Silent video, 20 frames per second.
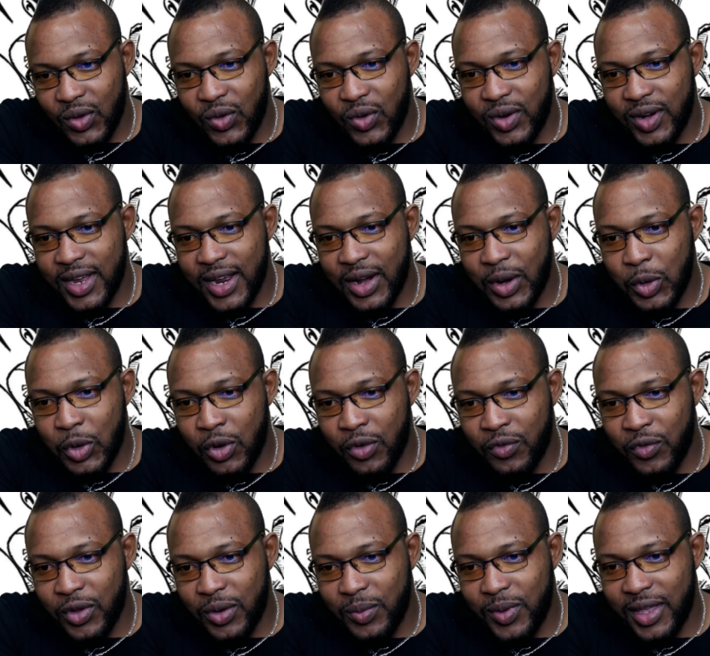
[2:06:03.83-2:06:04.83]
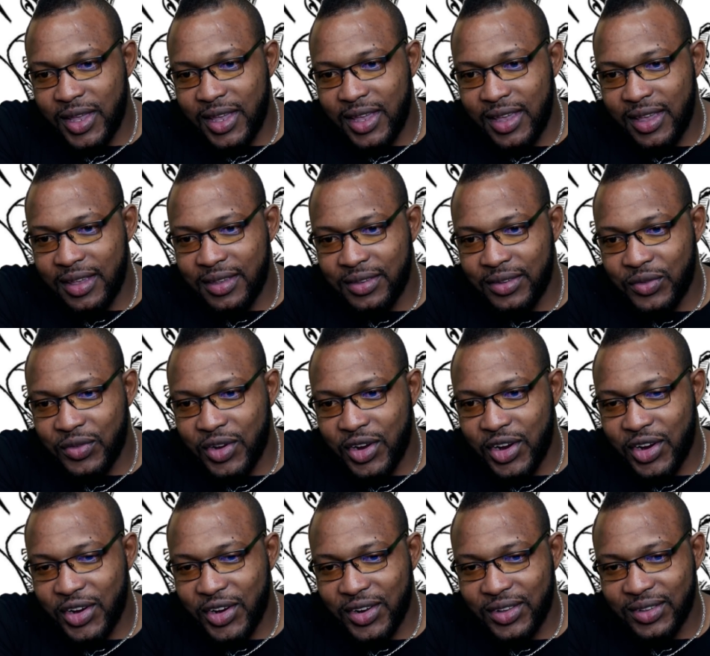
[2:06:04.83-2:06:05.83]
the handcuff will be easy for
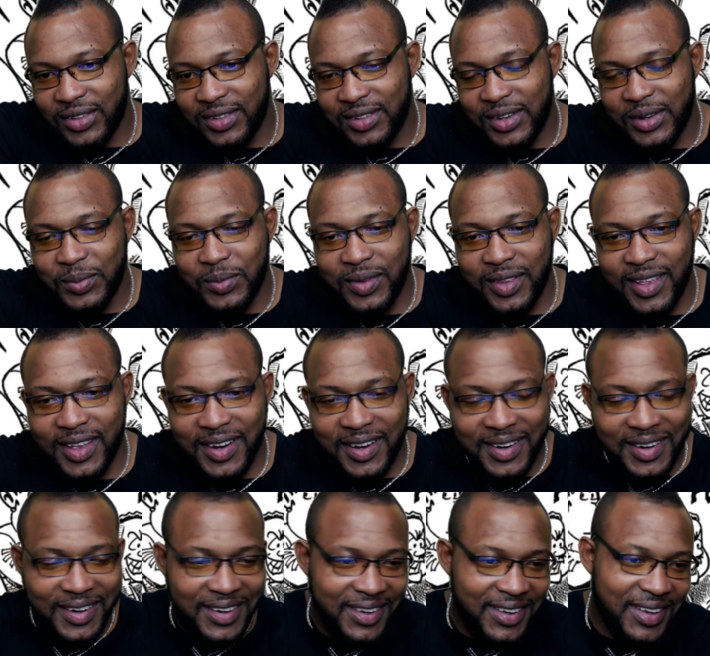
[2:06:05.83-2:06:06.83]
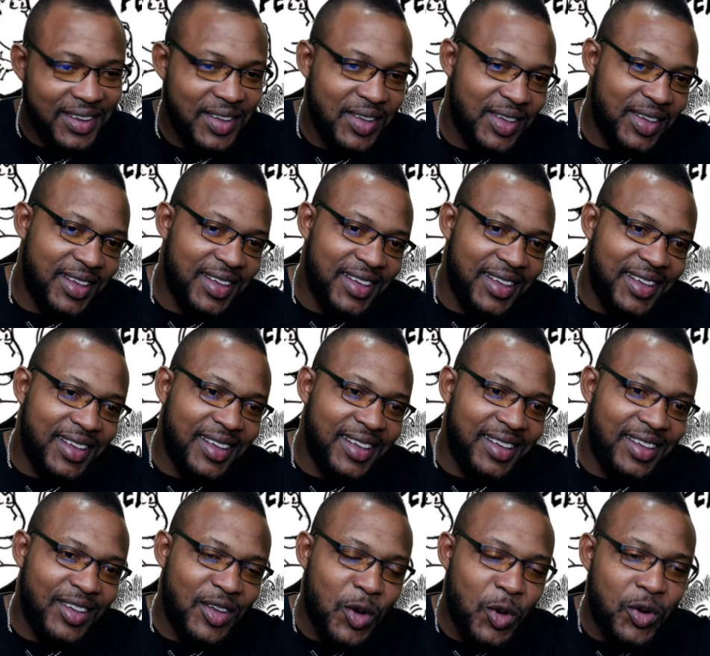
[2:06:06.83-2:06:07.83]
her to slip there.
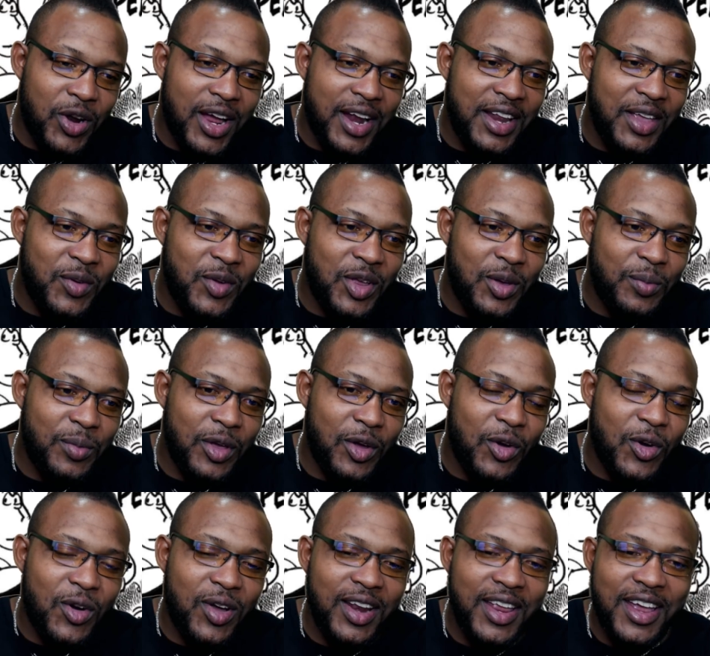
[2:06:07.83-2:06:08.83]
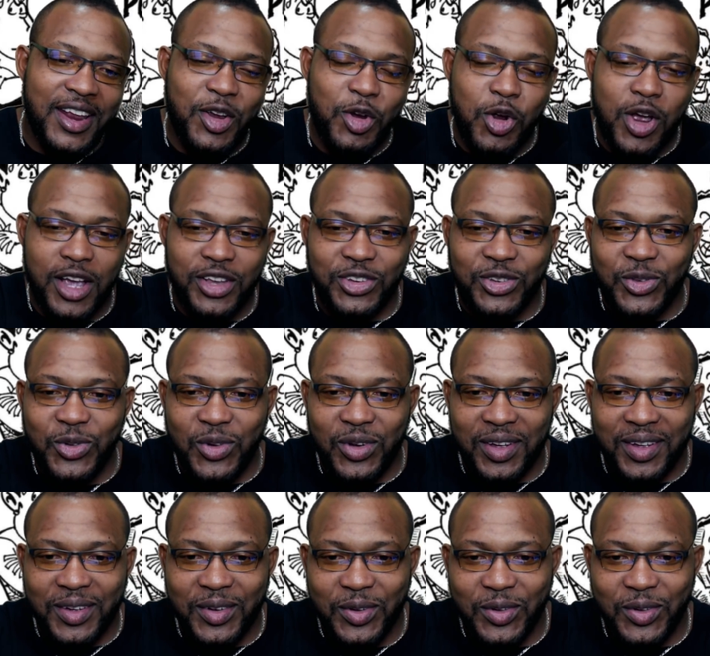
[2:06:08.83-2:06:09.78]
You wanna deal with the old lady rush door.